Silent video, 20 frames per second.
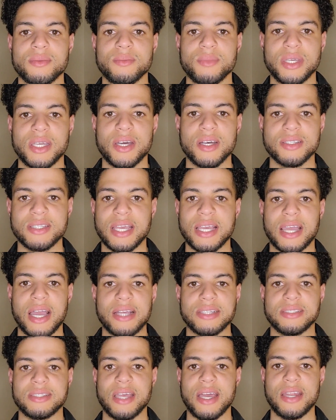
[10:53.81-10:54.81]
because like i
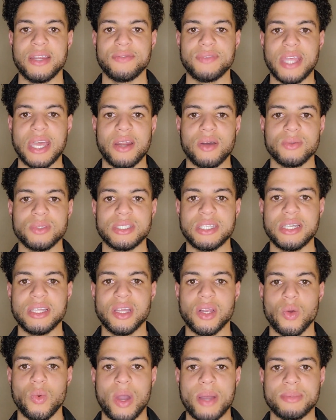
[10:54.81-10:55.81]
said if they don't see
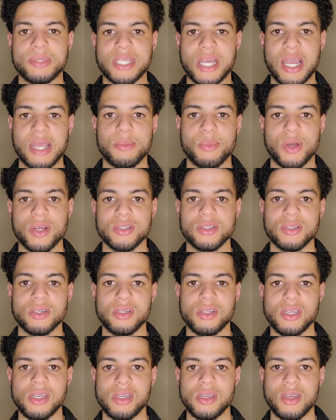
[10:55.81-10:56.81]
their website
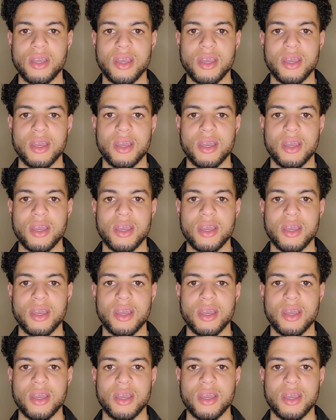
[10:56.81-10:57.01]
personally